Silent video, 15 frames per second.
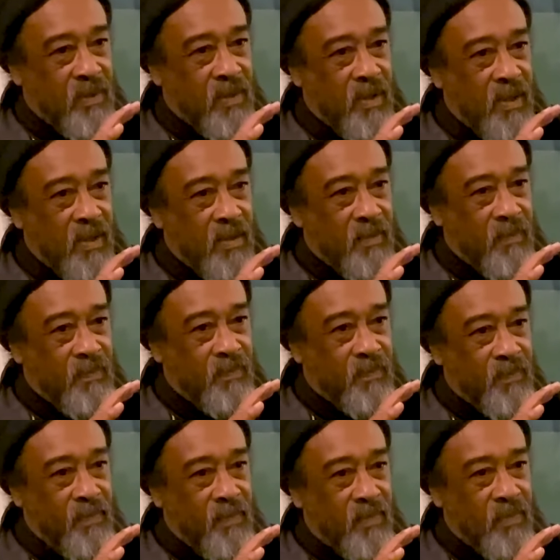the
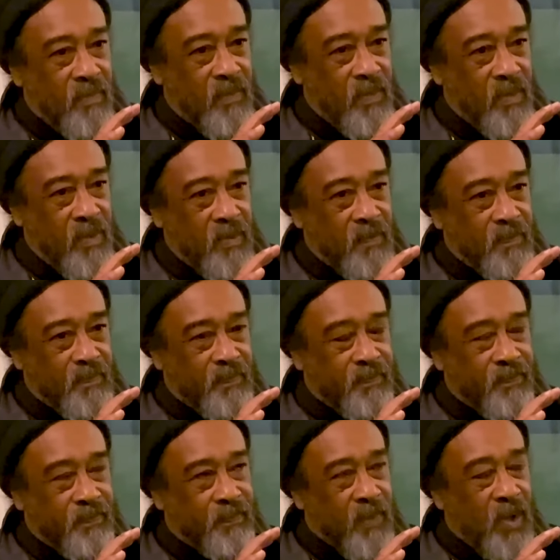
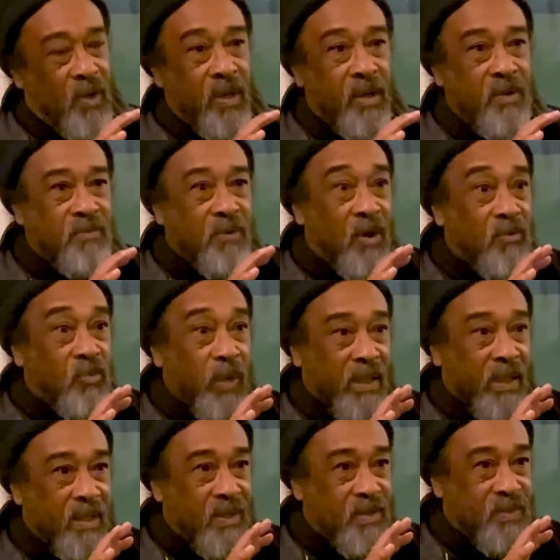um, uninvolved
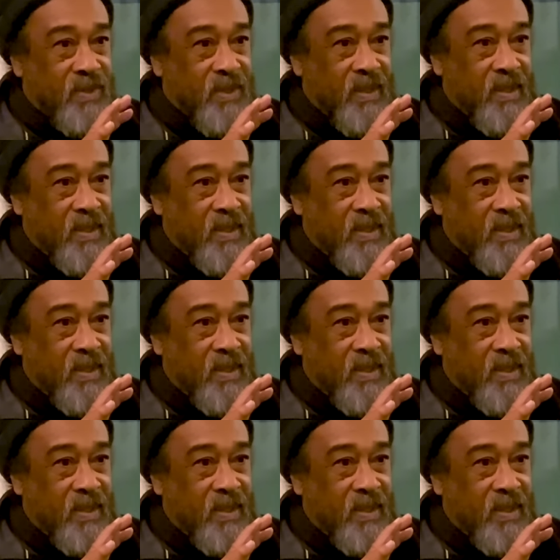witness